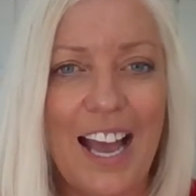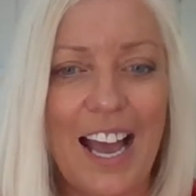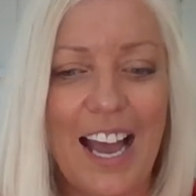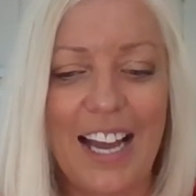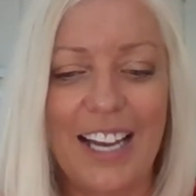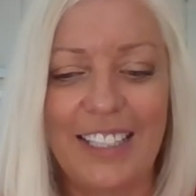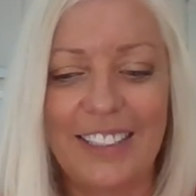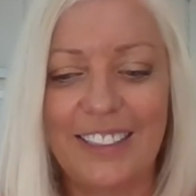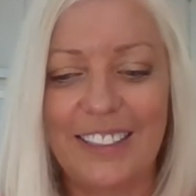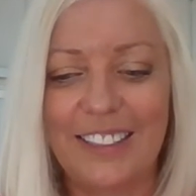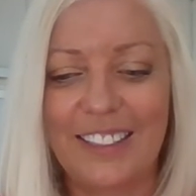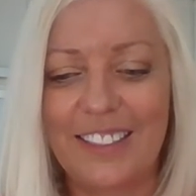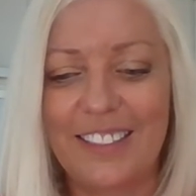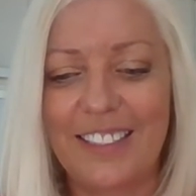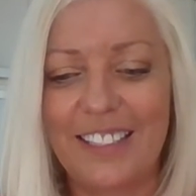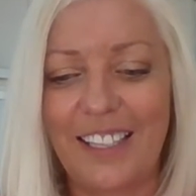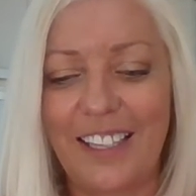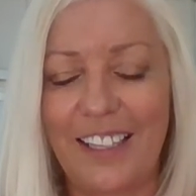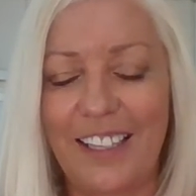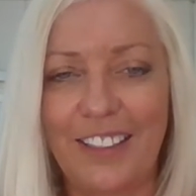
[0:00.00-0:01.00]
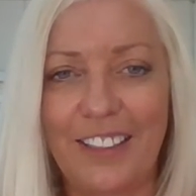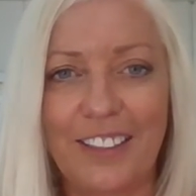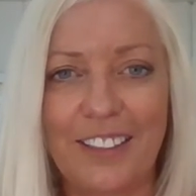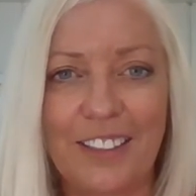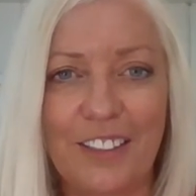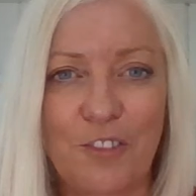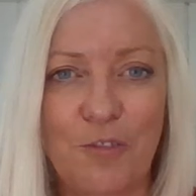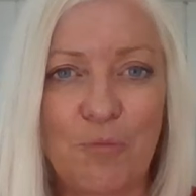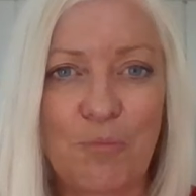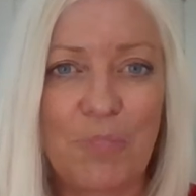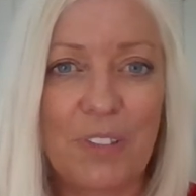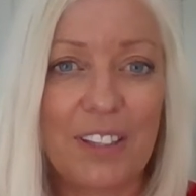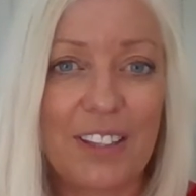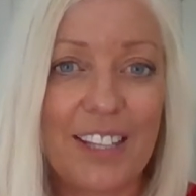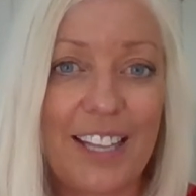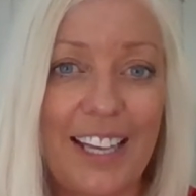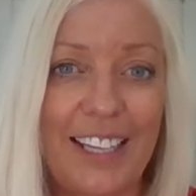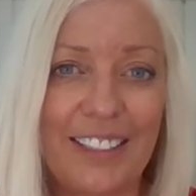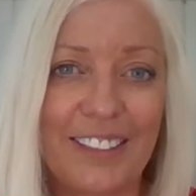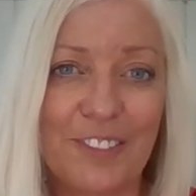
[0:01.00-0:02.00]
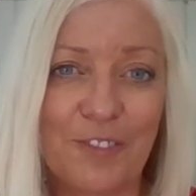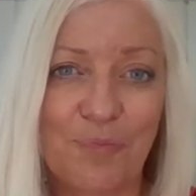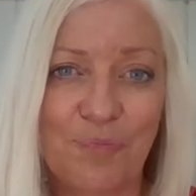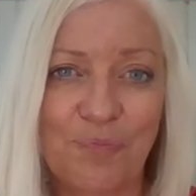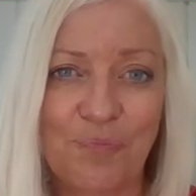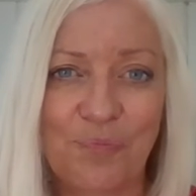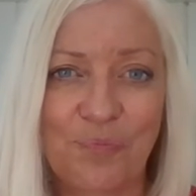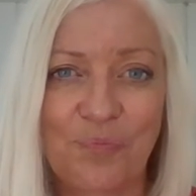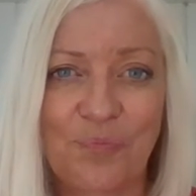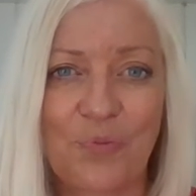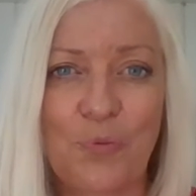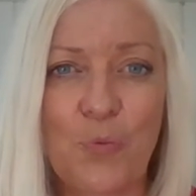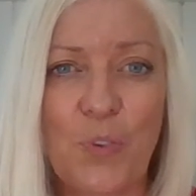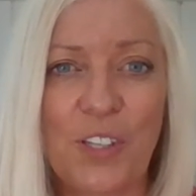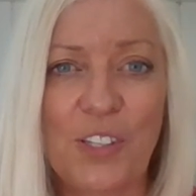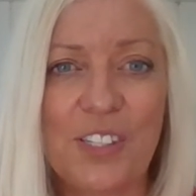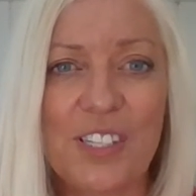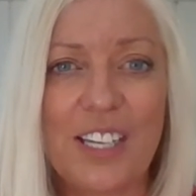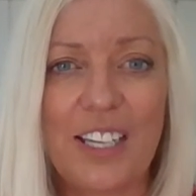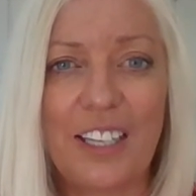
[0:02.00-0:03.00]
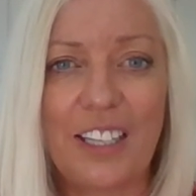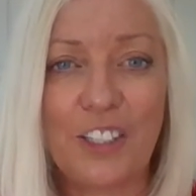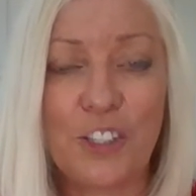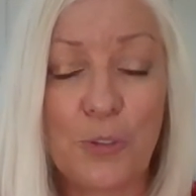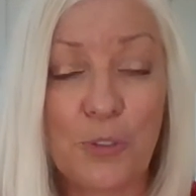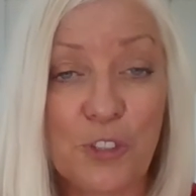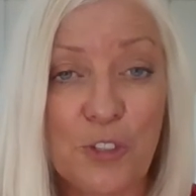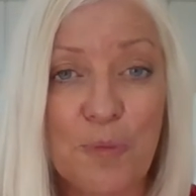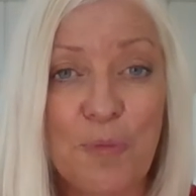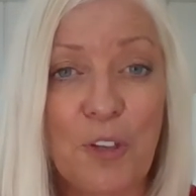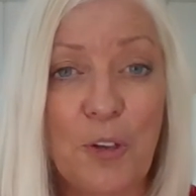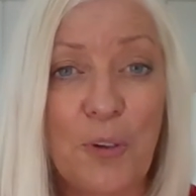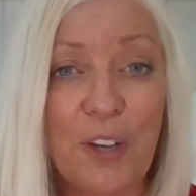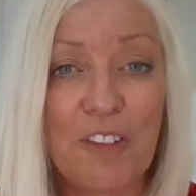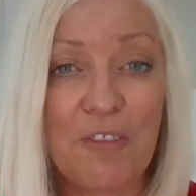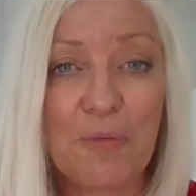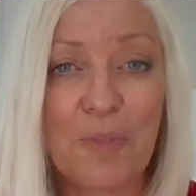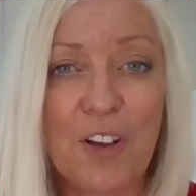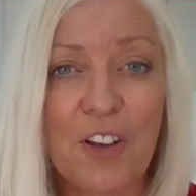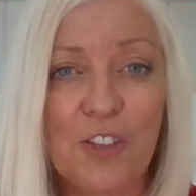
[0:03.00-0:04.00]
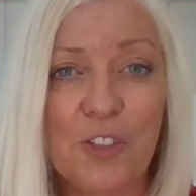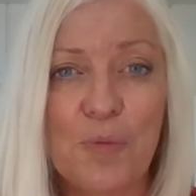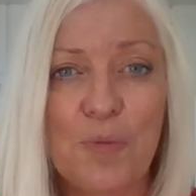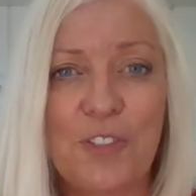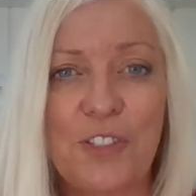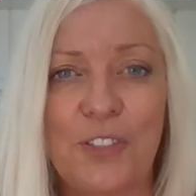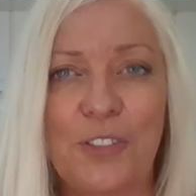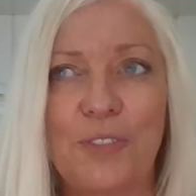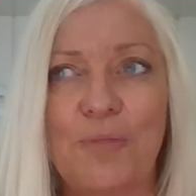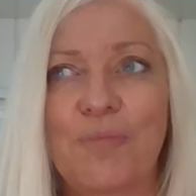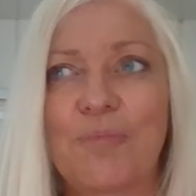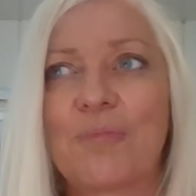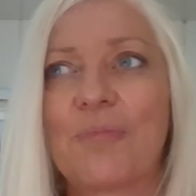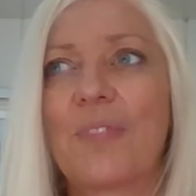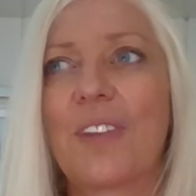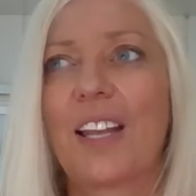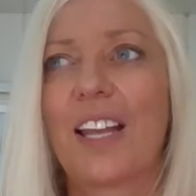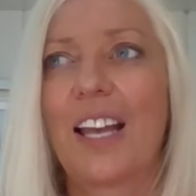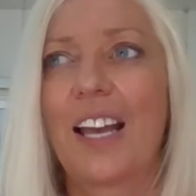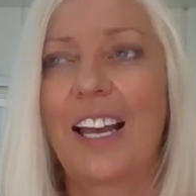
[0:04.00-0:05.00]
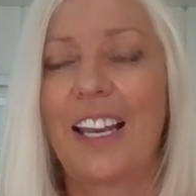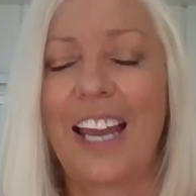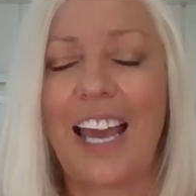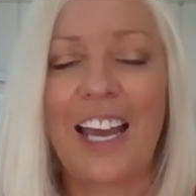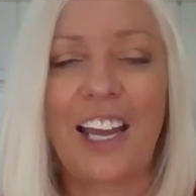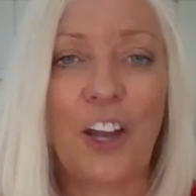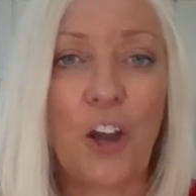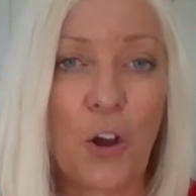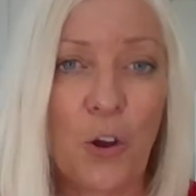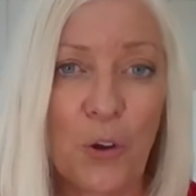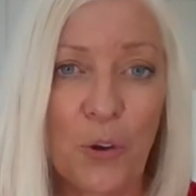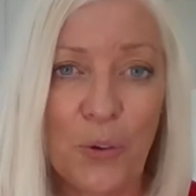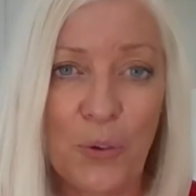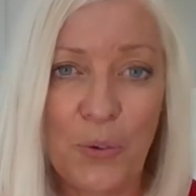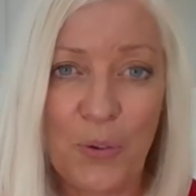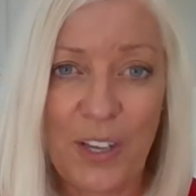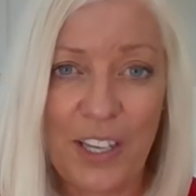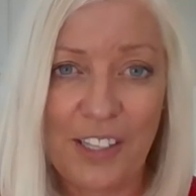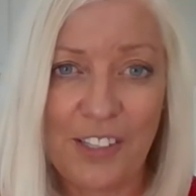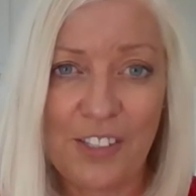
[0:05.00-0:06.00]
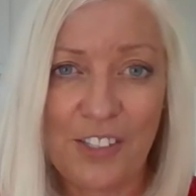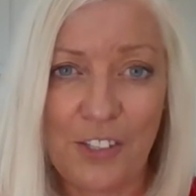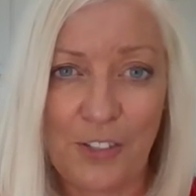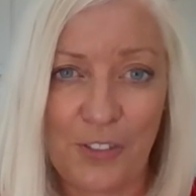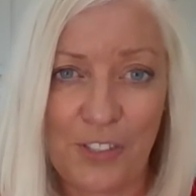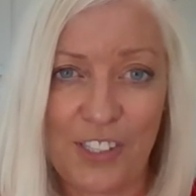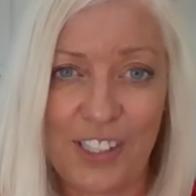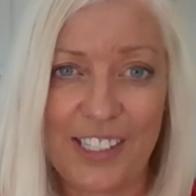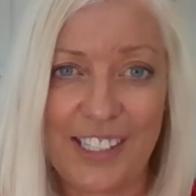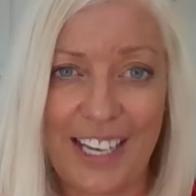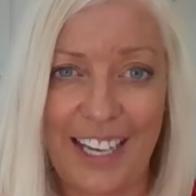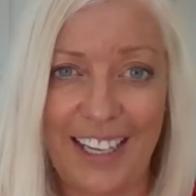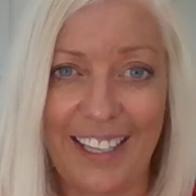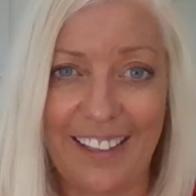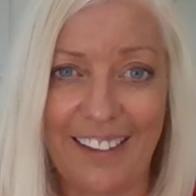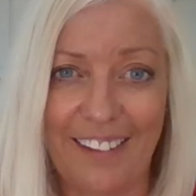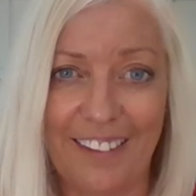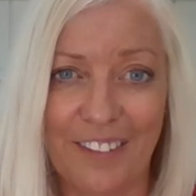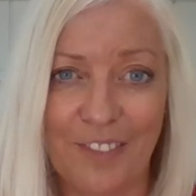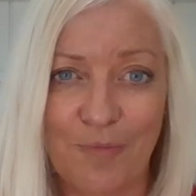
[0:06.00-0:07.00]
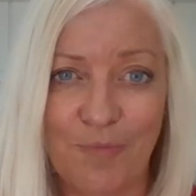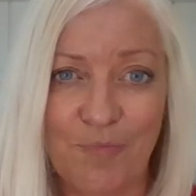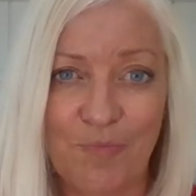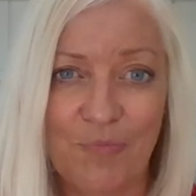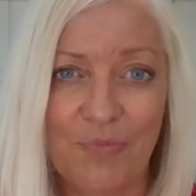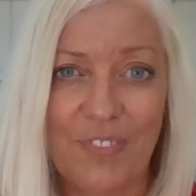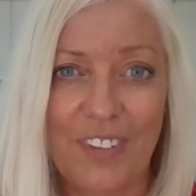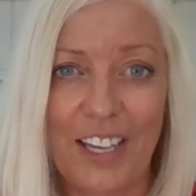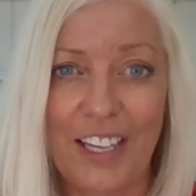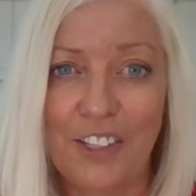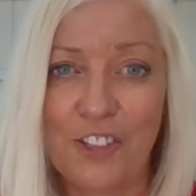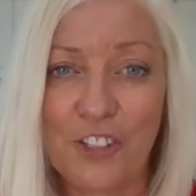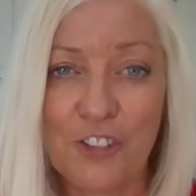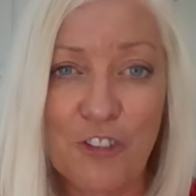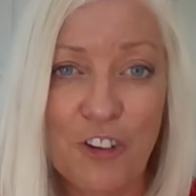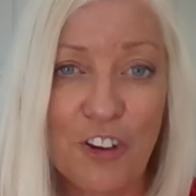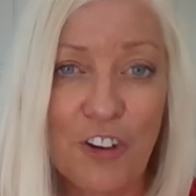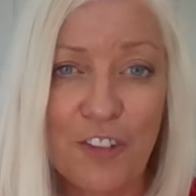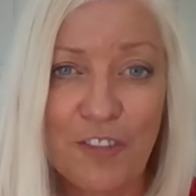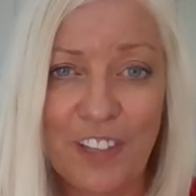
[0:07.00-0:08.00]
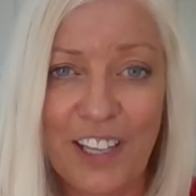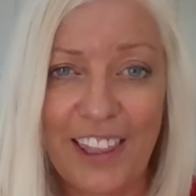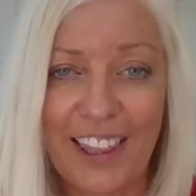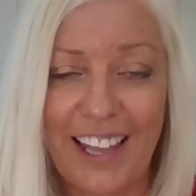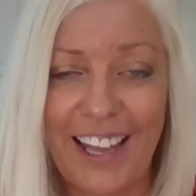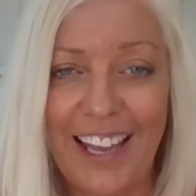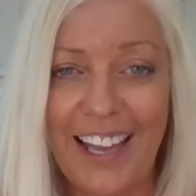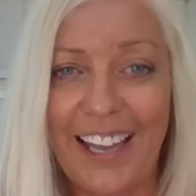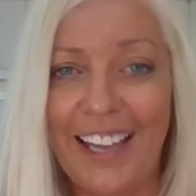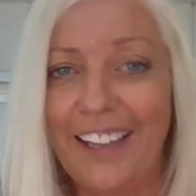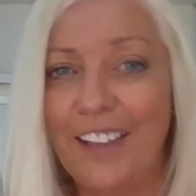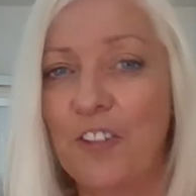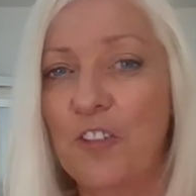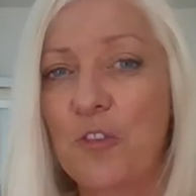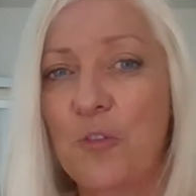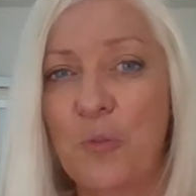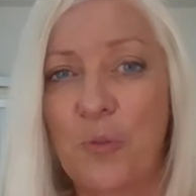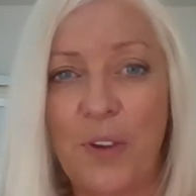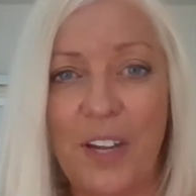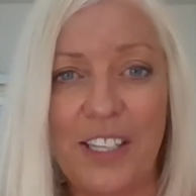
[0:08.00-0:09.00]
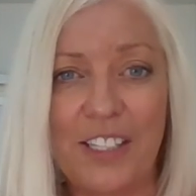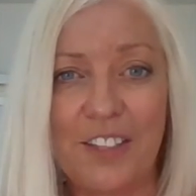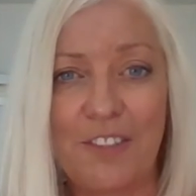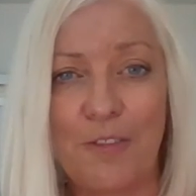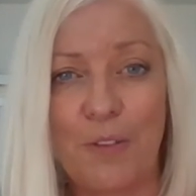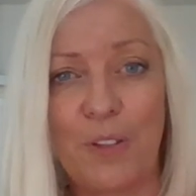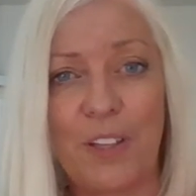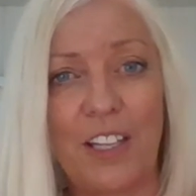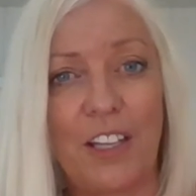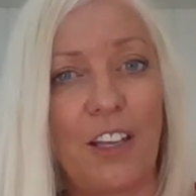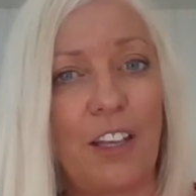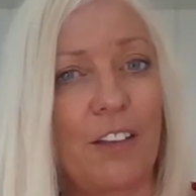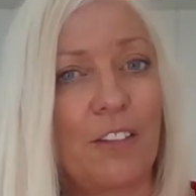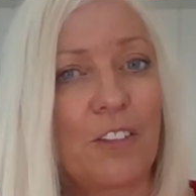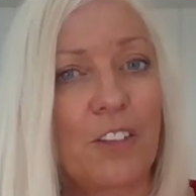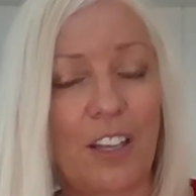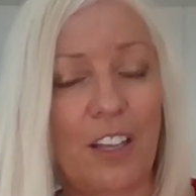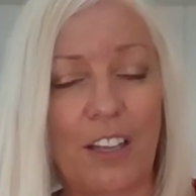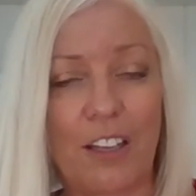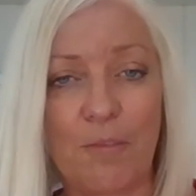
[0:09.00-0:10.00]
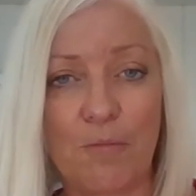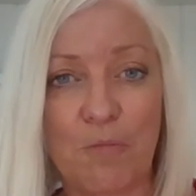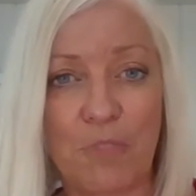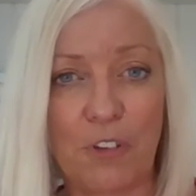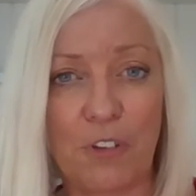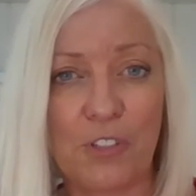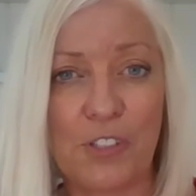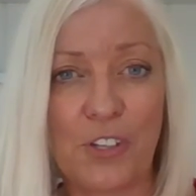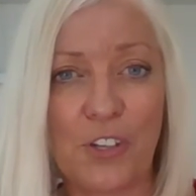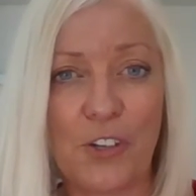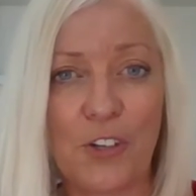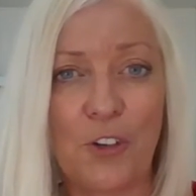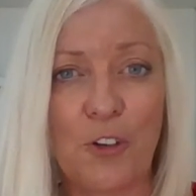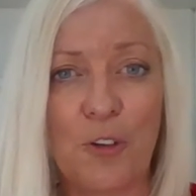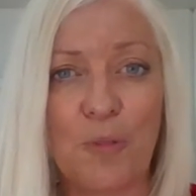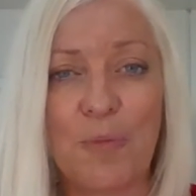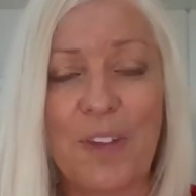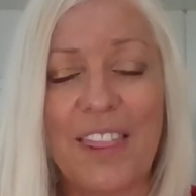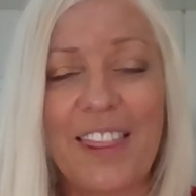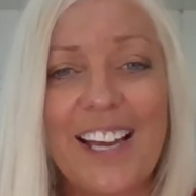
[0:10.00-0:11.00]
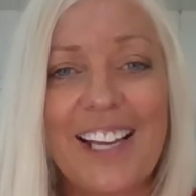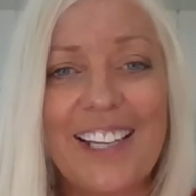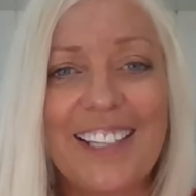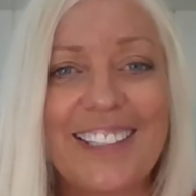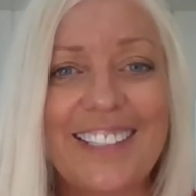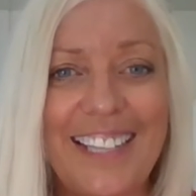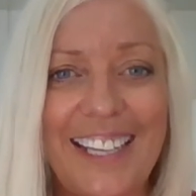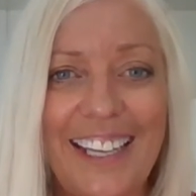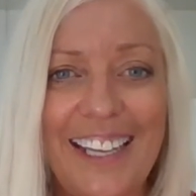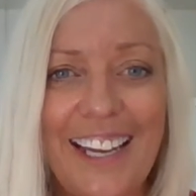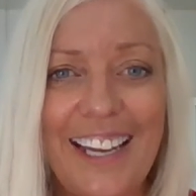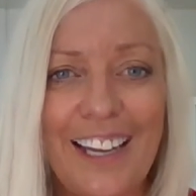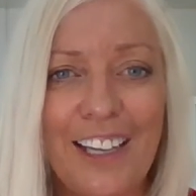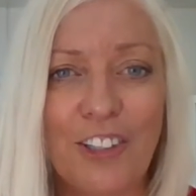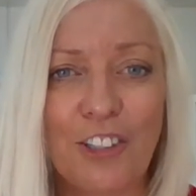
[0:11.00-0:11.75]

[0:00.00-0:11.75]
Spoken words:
And but then one day she was coming away from hospital, and I always used to take her. I drove her there, waited for her, and brought her home. And that day I